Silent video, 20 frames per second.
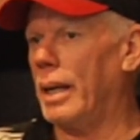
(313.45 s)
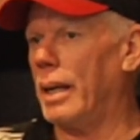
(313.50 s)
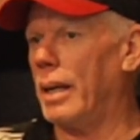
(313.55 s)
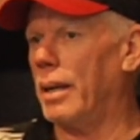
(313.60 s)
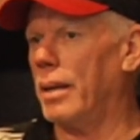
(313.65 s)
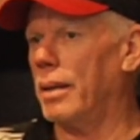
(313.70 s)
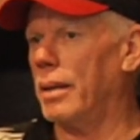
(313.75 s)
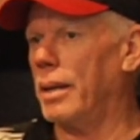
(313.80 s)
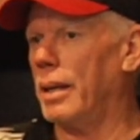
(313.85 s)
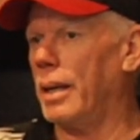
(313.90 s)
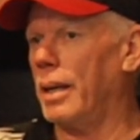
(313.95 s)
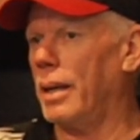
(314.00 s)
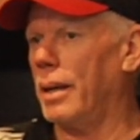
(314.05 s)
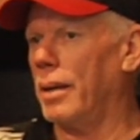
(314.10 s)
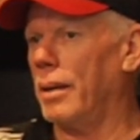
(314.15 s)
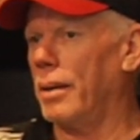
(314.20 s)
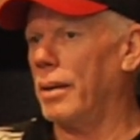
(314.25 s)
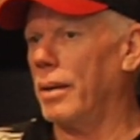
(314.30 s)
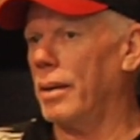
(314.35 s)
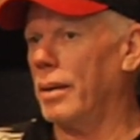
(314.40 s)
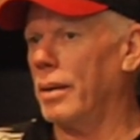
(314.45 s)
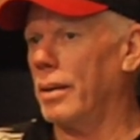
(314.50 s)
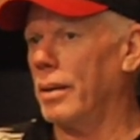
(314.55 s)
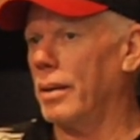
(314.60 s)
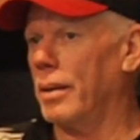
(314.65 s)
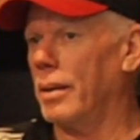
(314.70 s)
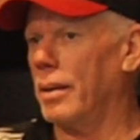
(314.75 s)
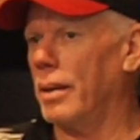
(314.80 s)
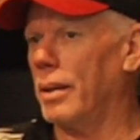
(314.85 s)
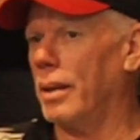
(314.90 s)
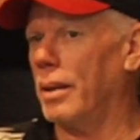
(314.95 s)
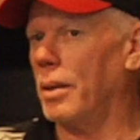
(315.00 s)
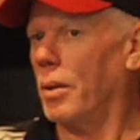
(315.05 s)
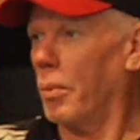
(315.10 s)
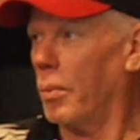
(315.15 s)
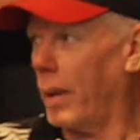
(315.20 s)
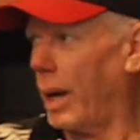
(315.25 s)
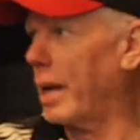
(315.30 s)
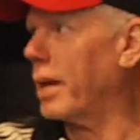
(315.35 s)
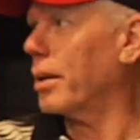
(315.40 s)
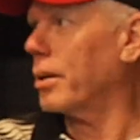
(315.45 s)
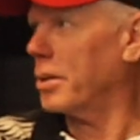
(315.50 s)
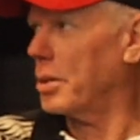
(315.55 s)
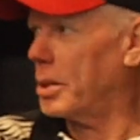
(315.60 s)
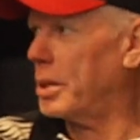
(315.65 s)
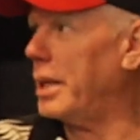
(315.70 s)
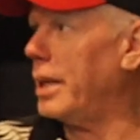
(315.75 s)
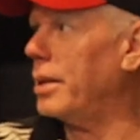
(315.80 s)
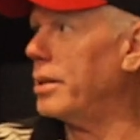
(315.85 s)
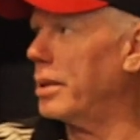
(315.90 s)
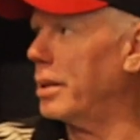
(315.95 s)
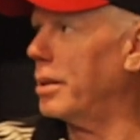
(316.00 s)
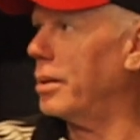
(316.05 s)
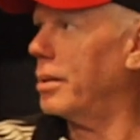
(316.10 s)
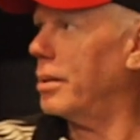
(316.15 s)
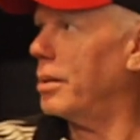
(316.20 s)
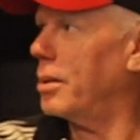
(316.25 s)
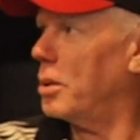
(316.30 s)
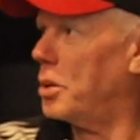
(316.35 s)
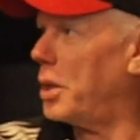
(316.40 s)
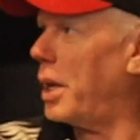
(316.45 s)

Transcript: in the regular season,